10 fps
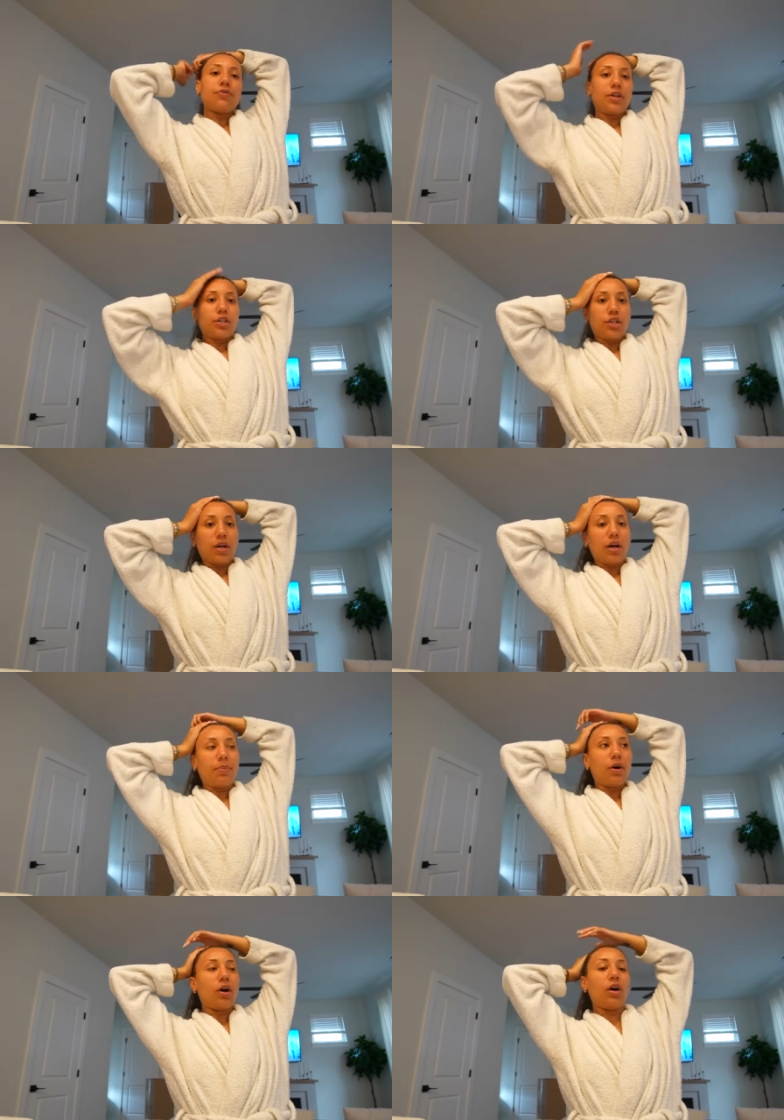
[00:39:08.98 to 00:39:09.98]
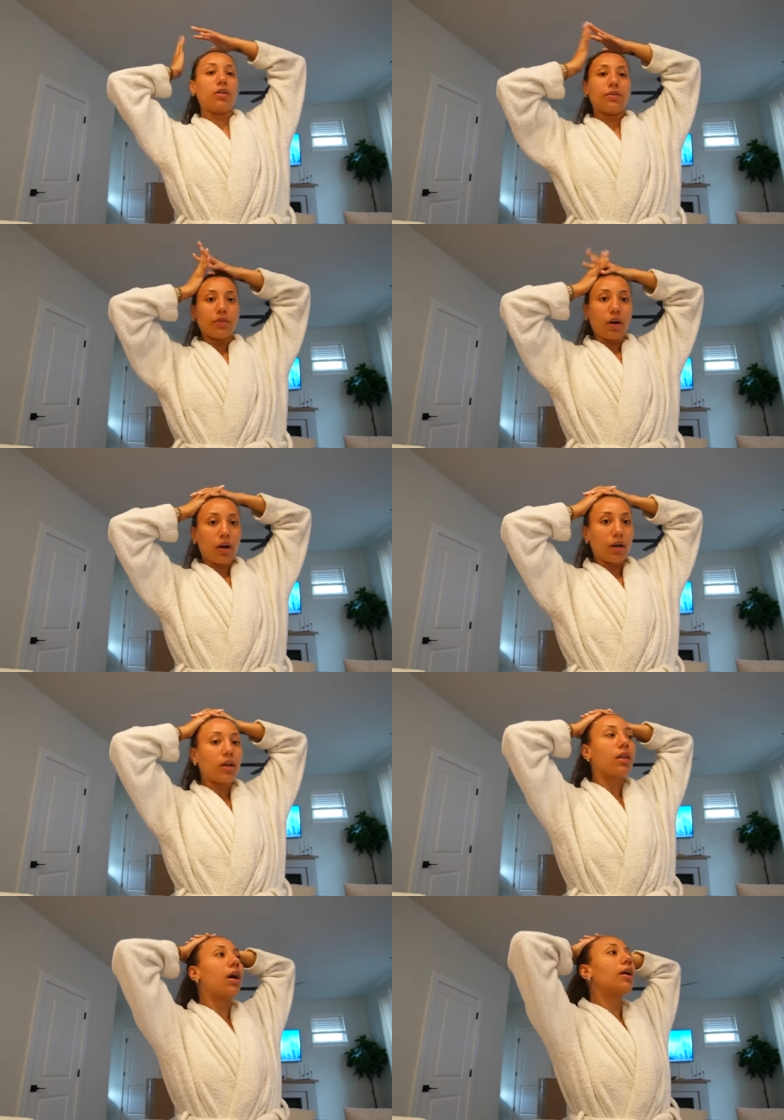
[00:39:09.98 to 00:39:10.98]
finishing up on the vlog.
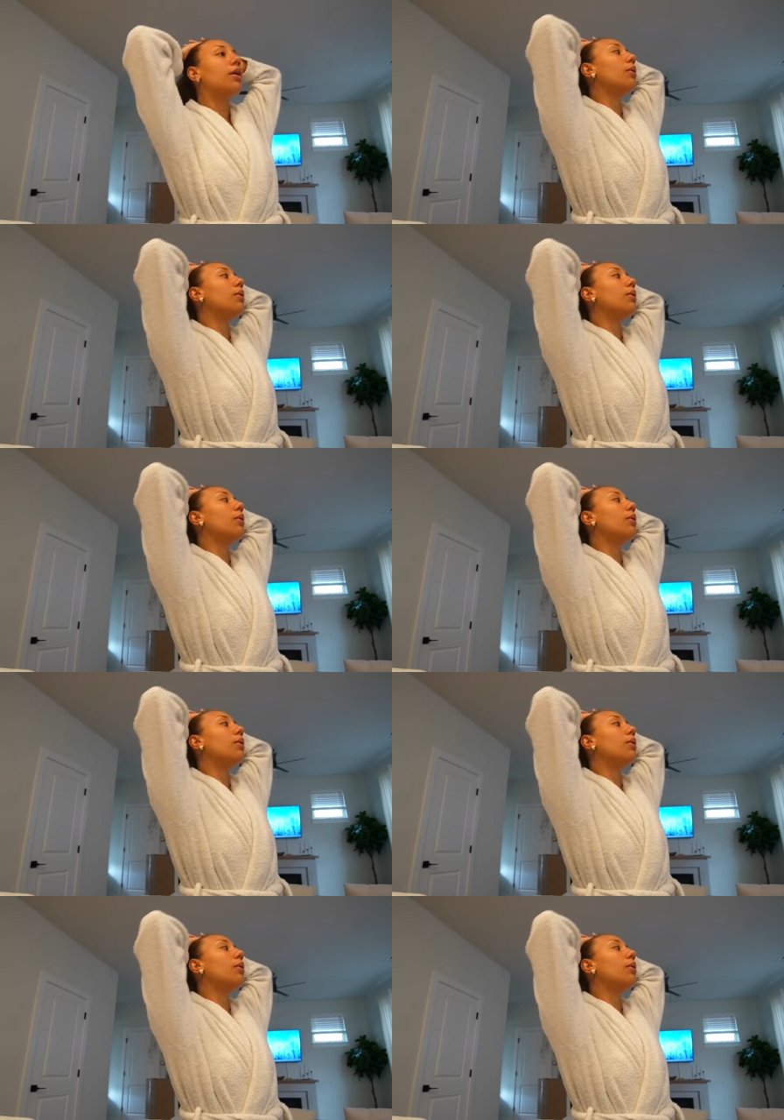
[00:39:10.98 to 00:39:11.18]
Alani